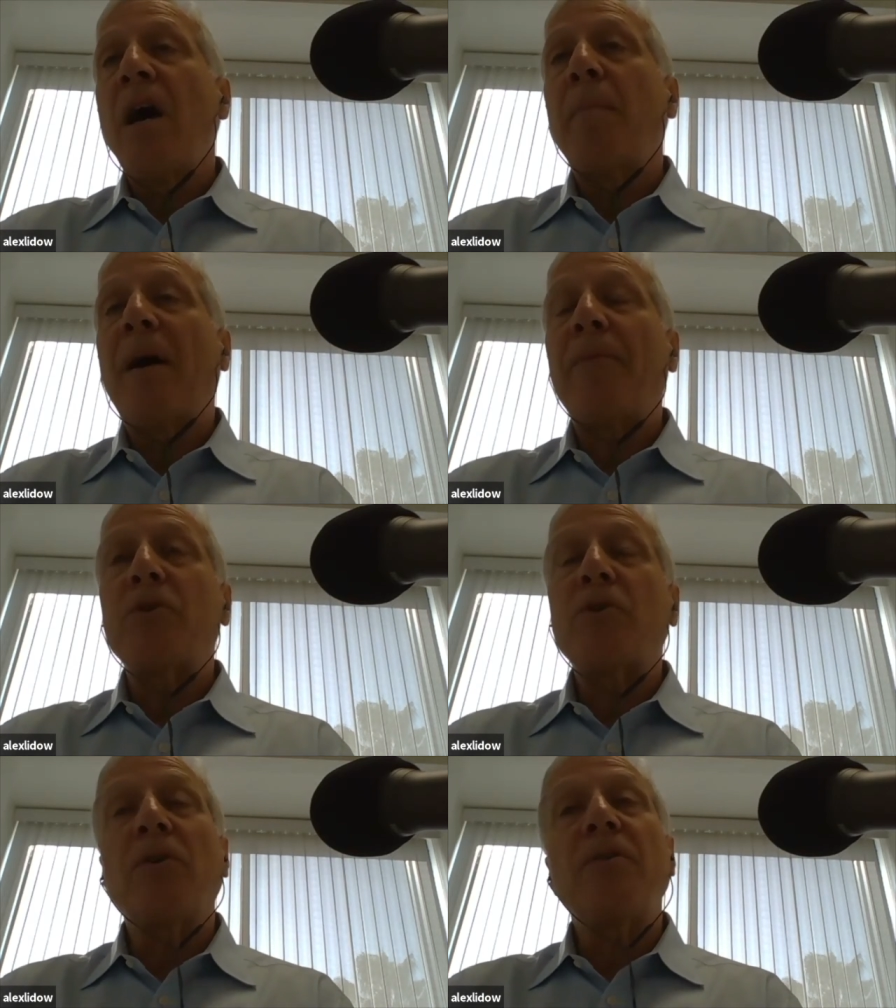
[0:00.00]
about the
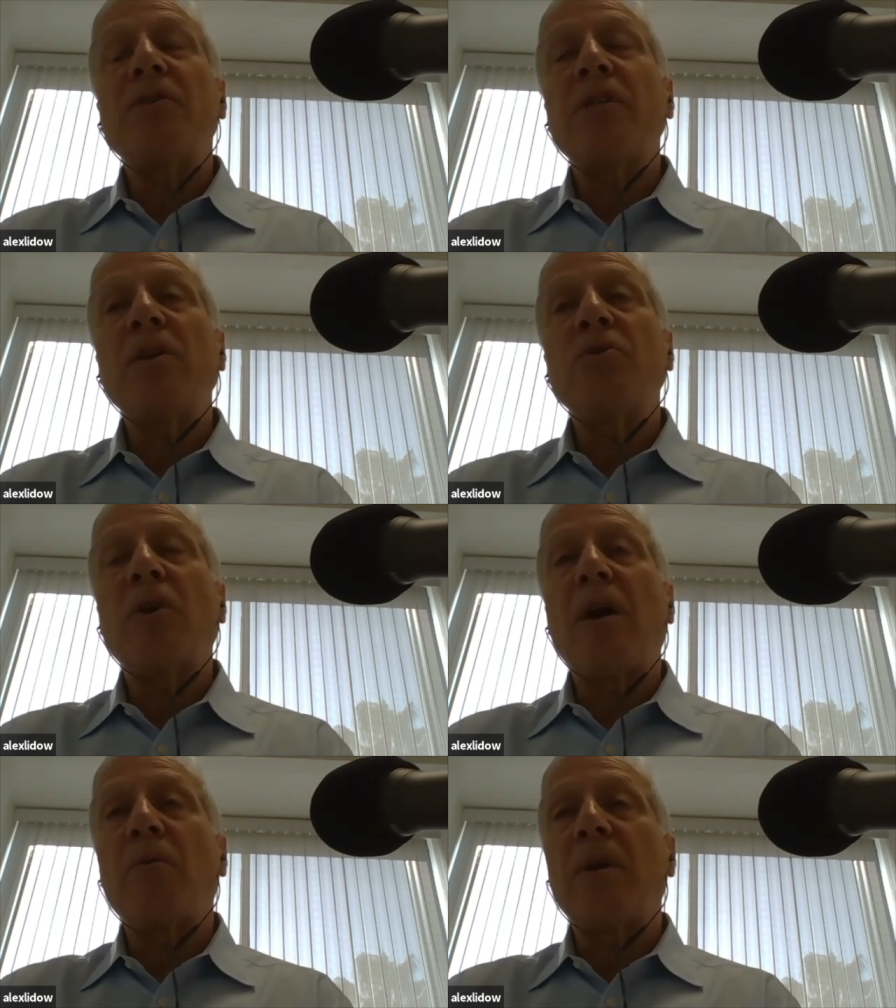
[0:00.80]
turn of the
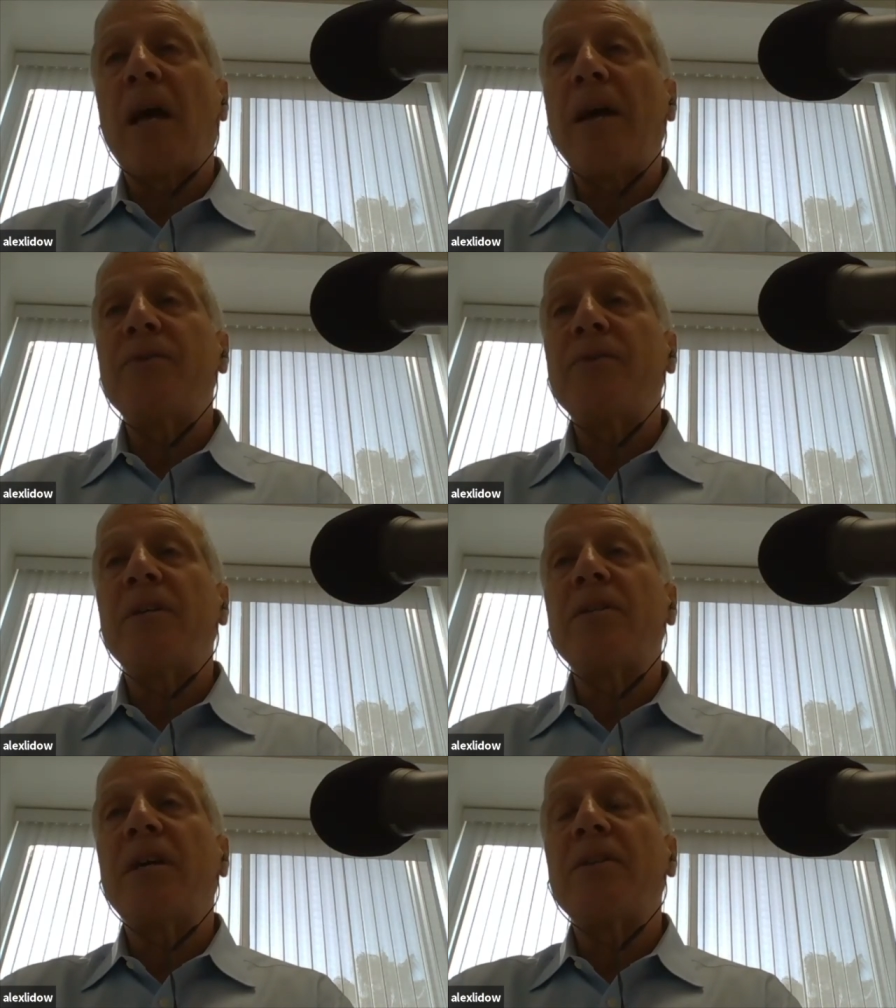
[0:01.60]
century, I realized that uh,